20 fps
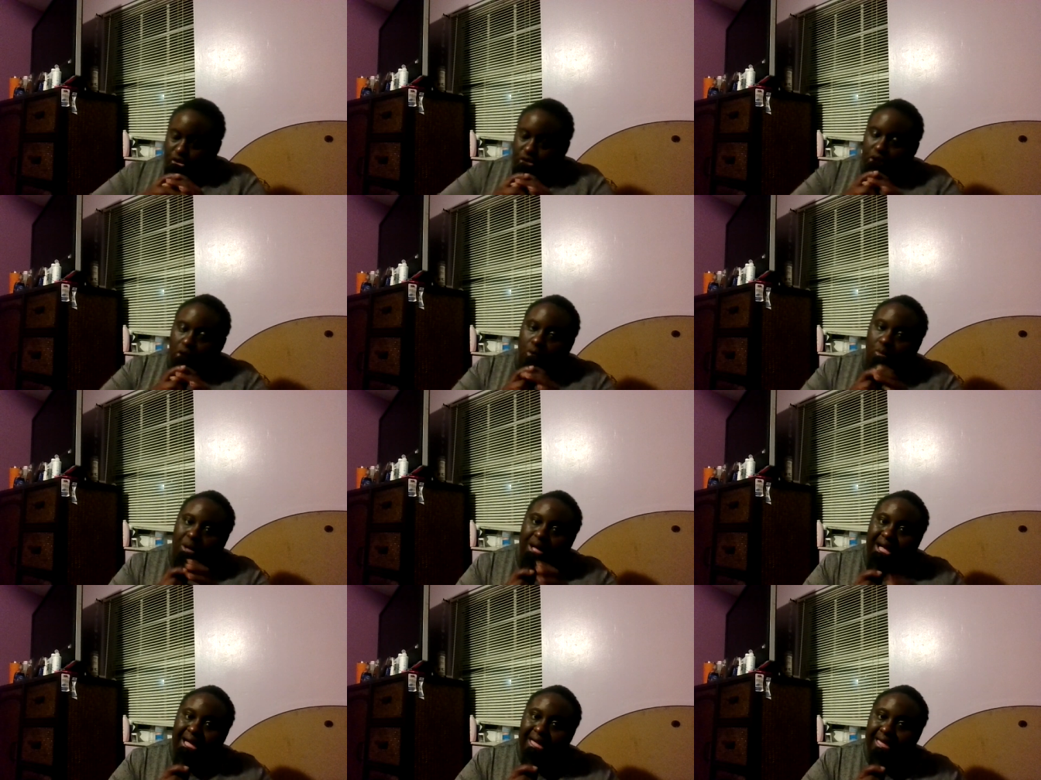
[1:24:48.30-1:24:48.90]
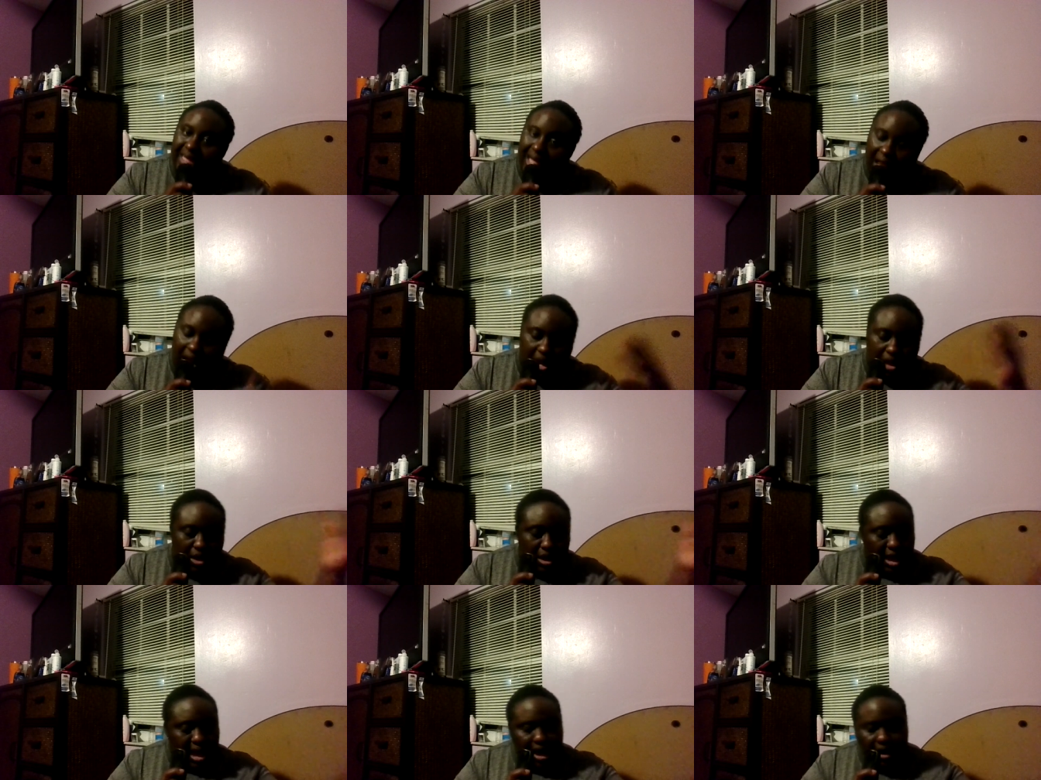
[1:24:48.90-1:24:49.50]
know why?
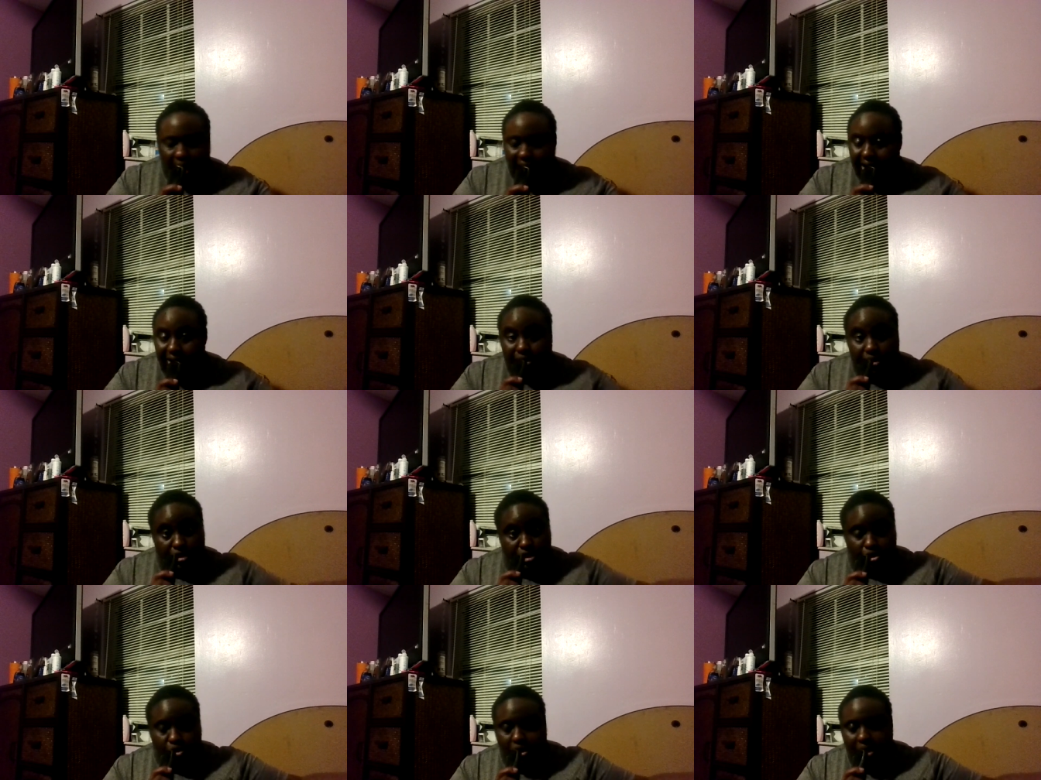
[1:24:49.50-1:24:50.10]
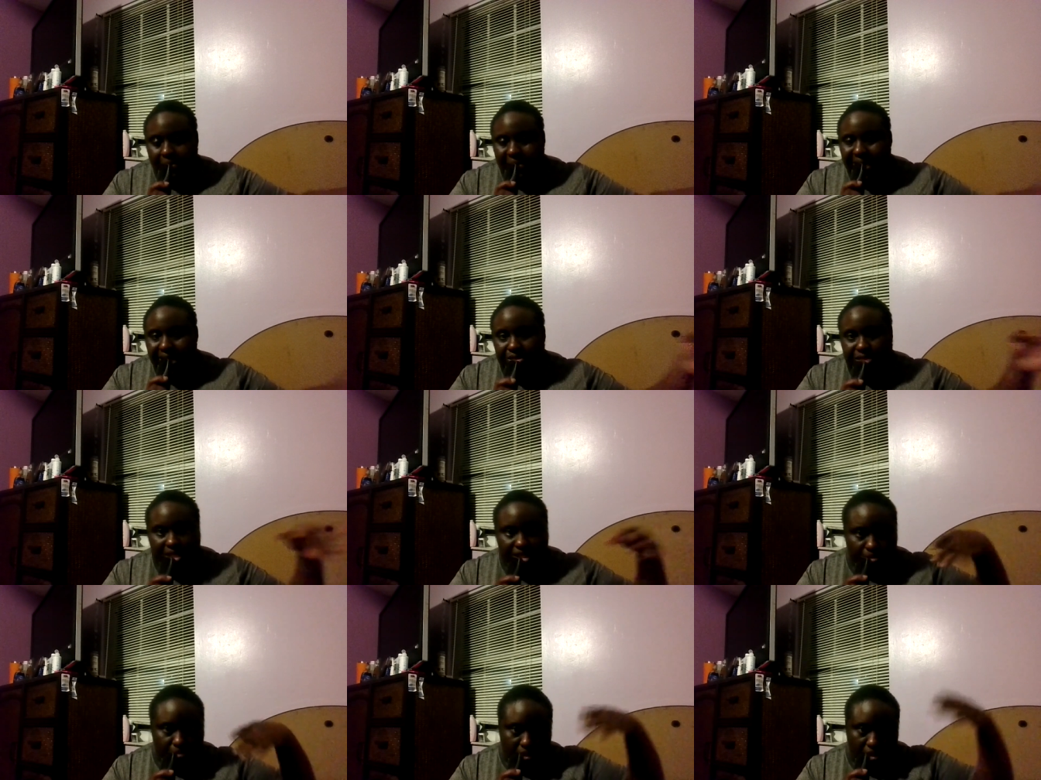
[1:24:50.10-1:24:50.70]
Yeah, I, I told you about
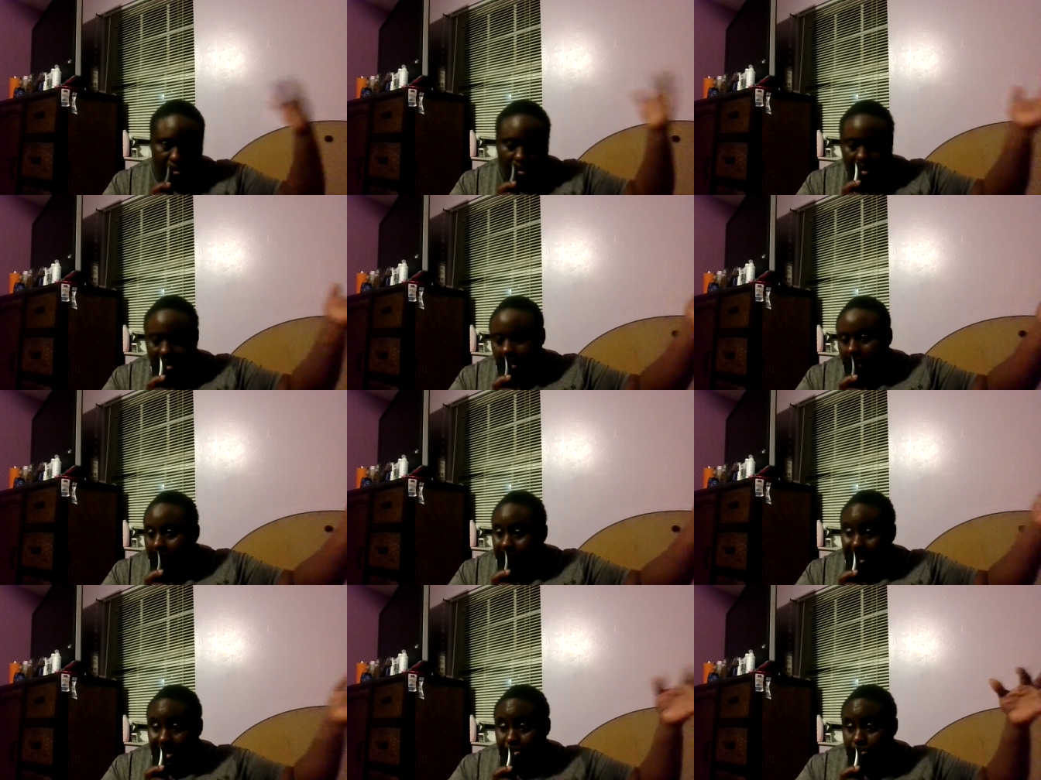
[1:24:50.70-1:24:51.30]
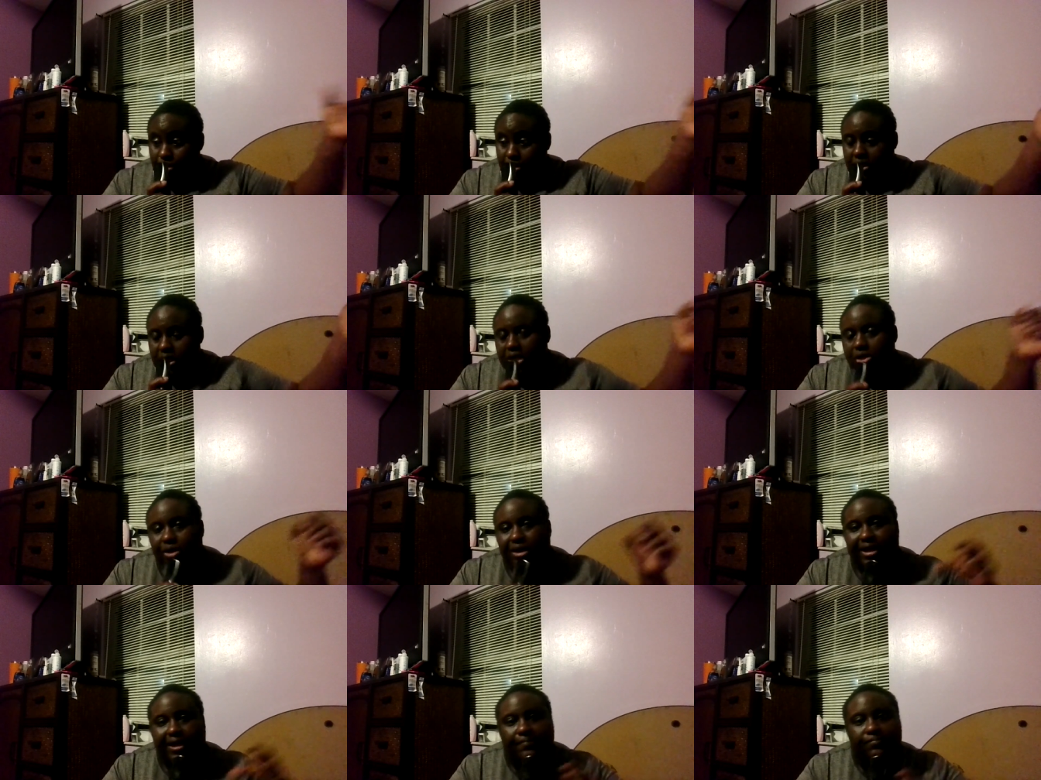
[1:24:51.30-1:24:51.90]
this, but might as well tell
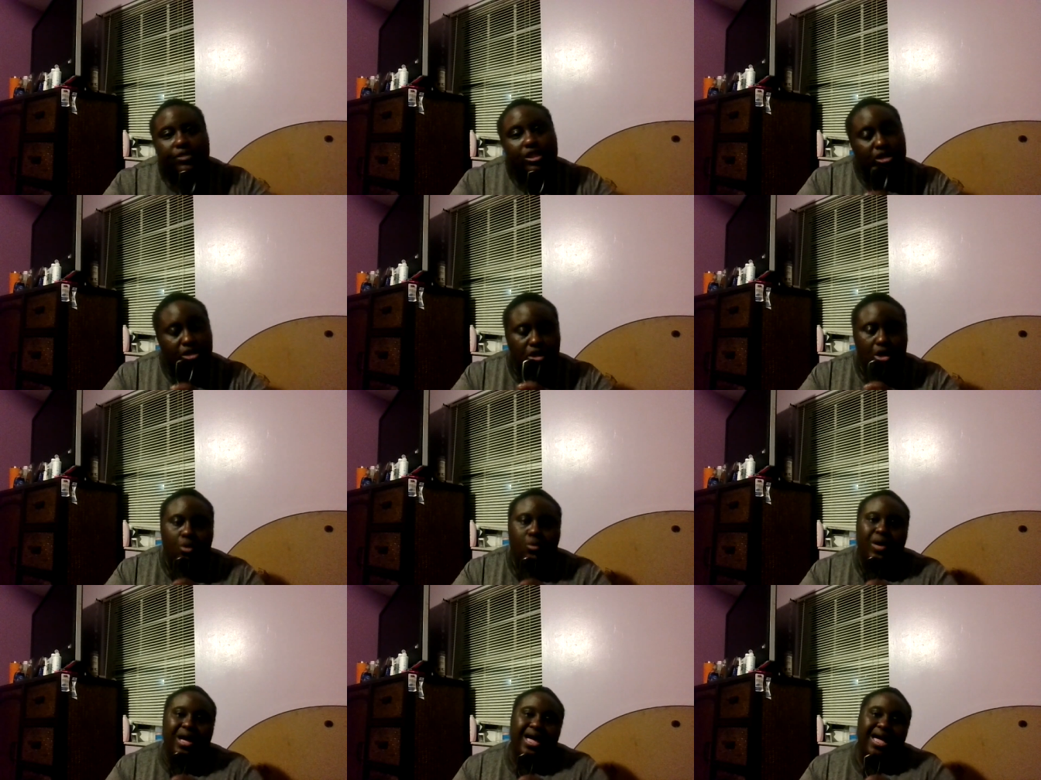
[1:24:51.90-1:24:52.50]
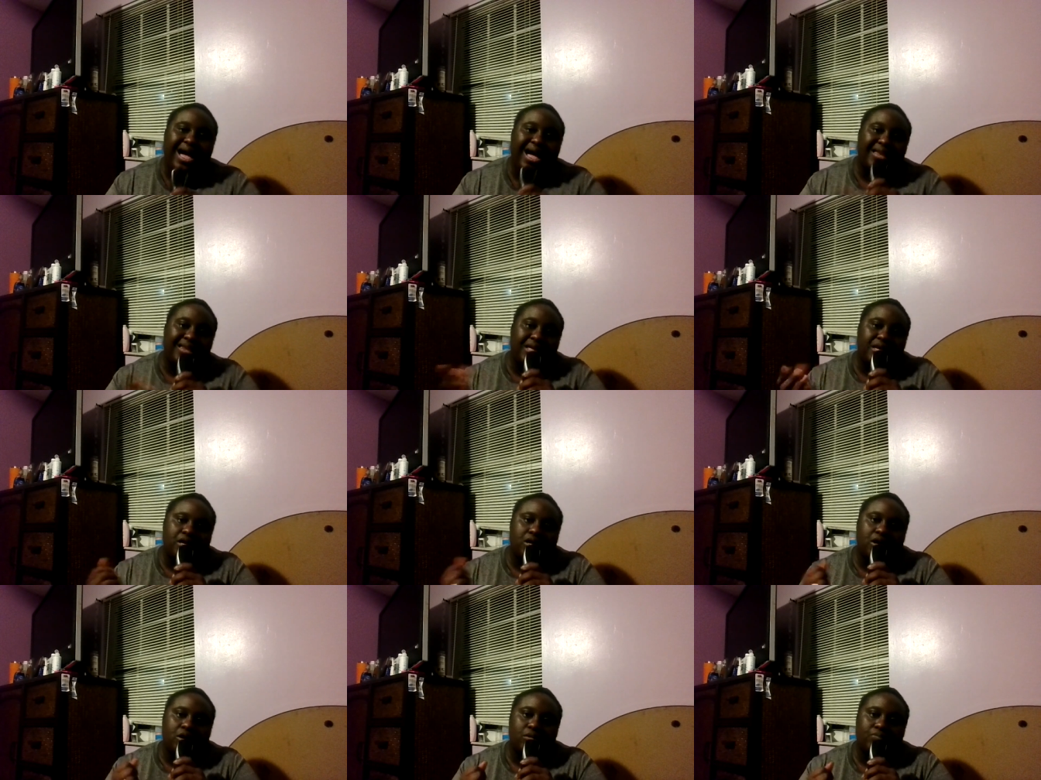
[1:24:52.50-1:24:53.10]
you again. You know why I
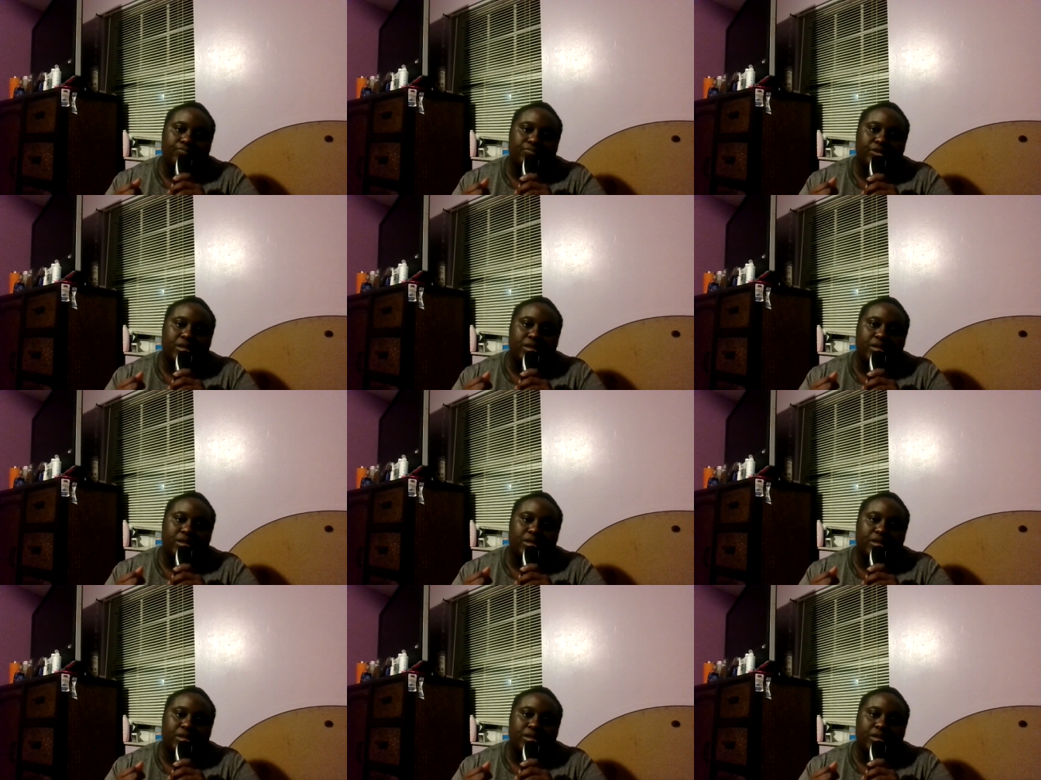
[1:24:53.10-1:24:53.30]
didn't go?